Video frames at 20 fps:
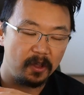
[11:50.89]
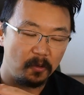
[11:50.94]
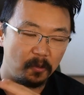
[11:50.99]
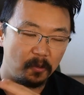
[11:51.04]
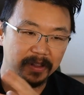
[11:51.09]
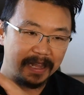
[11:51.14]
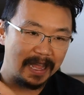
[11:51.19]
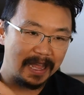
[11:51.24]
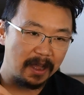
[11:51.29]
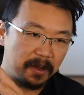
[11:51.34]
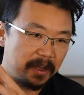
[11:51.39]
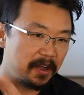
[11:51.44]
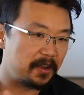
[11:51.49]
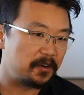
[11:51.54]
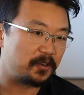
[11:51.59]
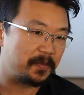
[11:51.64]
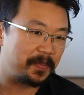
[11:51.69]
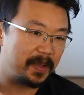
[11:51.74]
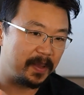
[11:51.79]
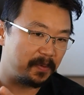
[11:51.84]
will allow
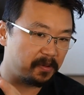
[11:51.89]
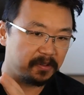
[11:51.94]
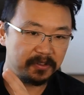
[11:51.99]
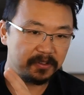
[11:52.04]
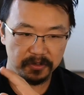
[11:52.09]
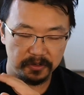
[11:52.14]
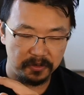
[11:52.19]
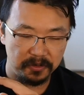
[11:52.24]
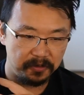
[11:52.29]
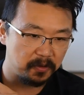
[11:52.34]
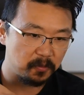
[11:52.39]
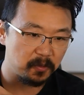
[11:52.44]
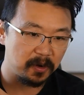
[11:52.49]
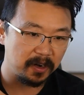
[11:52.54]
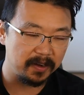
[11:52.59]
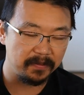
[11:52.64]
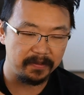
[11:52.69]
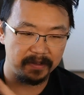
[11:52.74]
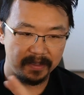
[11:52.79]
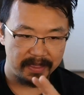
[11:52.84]
100 people to do the
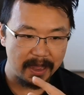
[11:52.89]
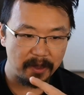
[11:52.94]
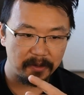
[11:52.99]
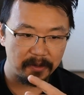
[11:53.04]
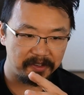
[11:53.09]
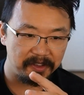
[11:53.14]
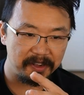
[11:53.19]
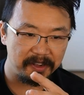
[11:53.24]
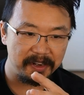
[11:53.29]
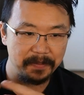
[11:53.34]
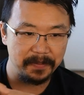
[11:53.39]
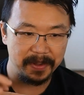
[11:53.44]
work of 1,000.